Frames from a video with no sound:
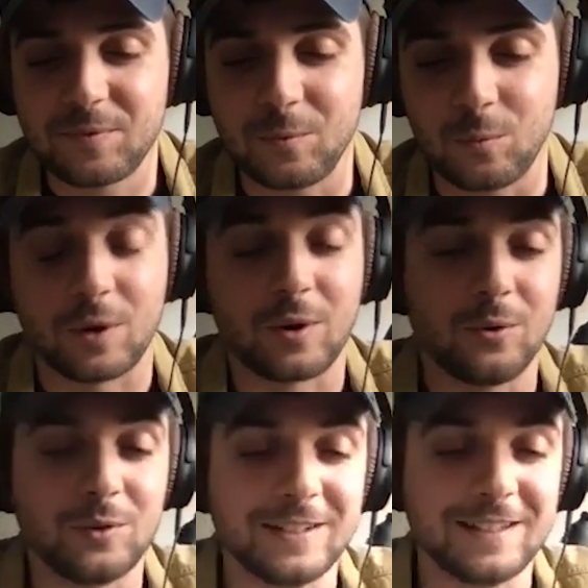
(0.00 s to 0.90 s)
we're
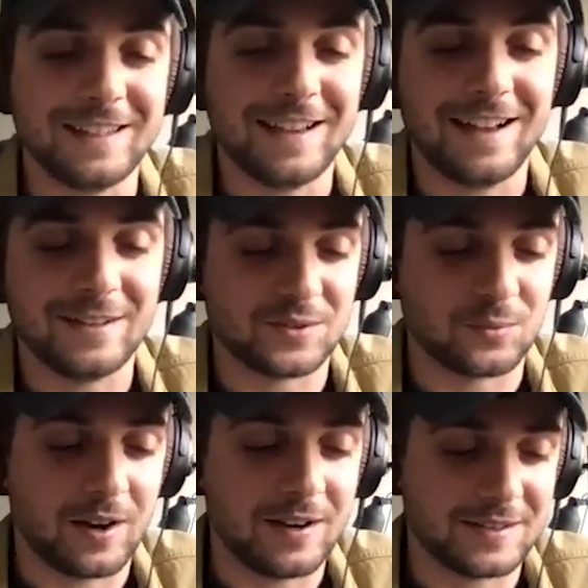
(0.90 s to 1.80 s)
only as
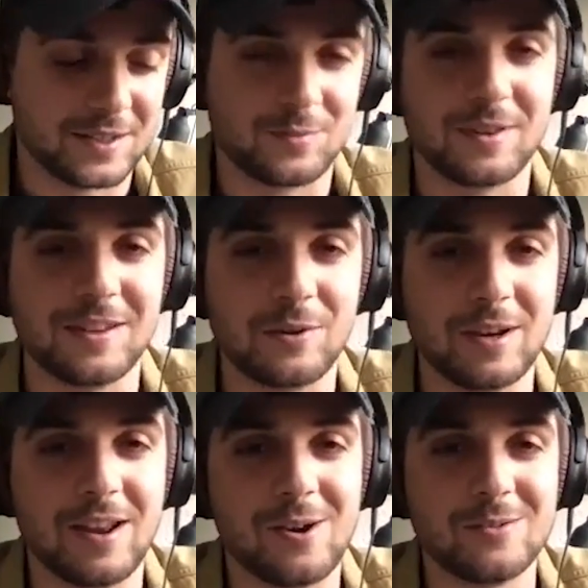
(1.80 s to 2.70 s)
wise as we think we
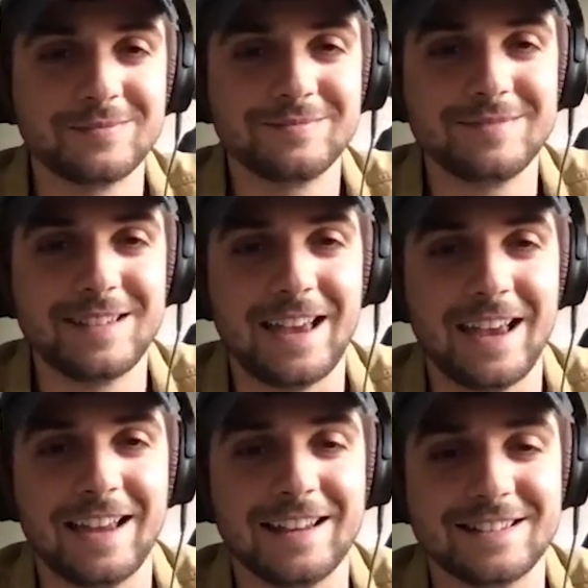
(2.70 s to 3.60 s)
know,
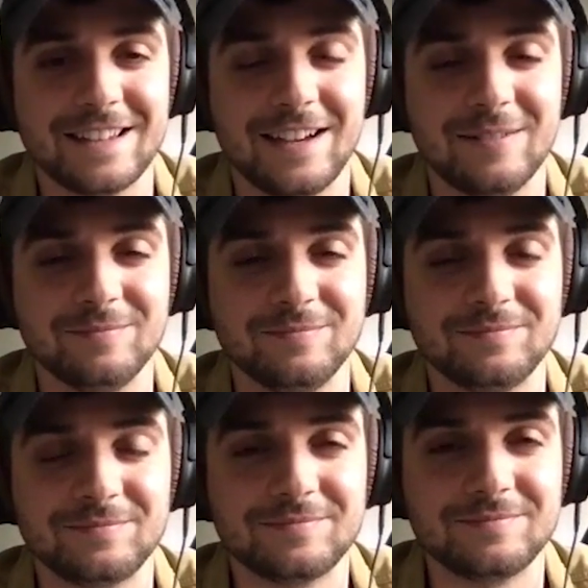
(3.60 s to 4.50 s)
and
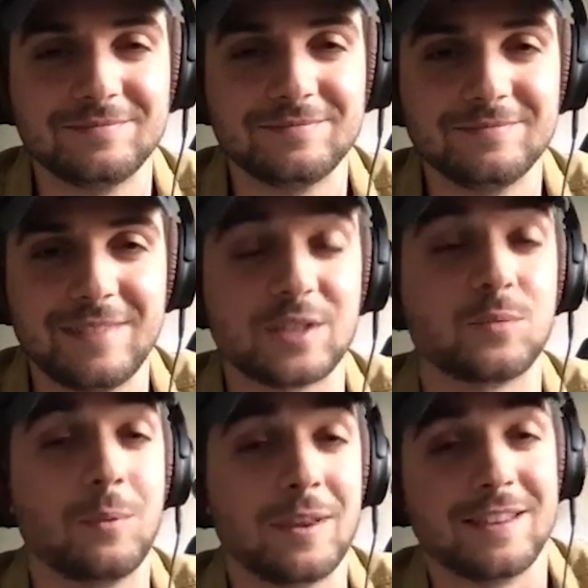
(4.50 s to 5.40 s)
as
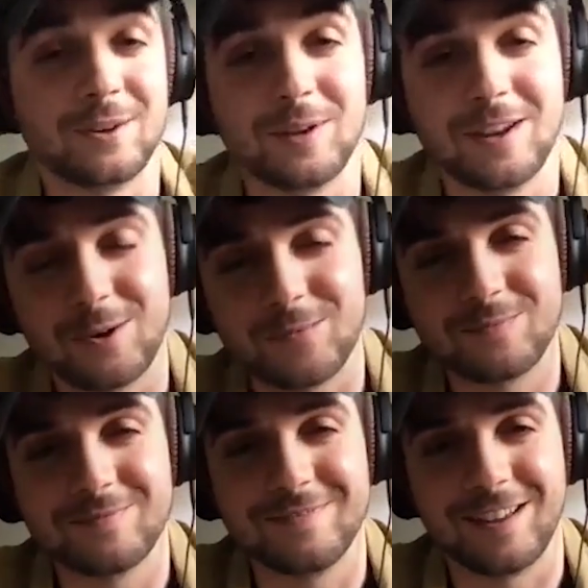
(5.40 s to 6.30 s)
what we think we know,
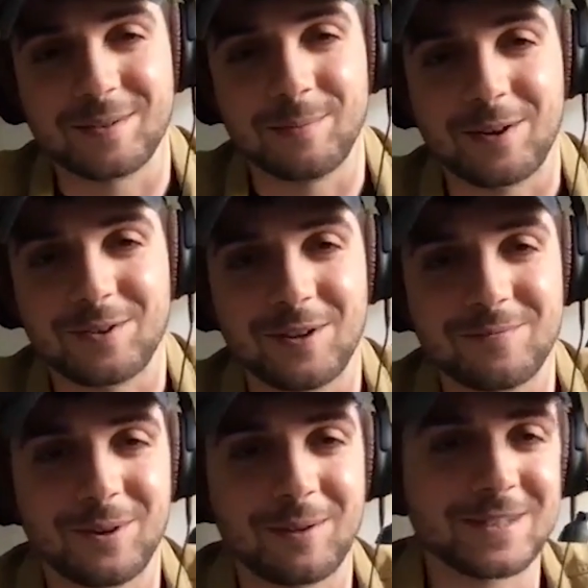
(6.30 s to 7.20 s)
not to botch up
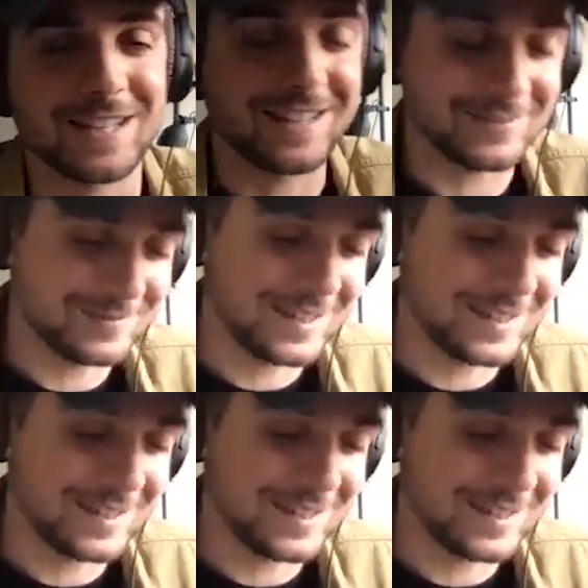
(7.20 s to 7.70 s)
what I'm saying.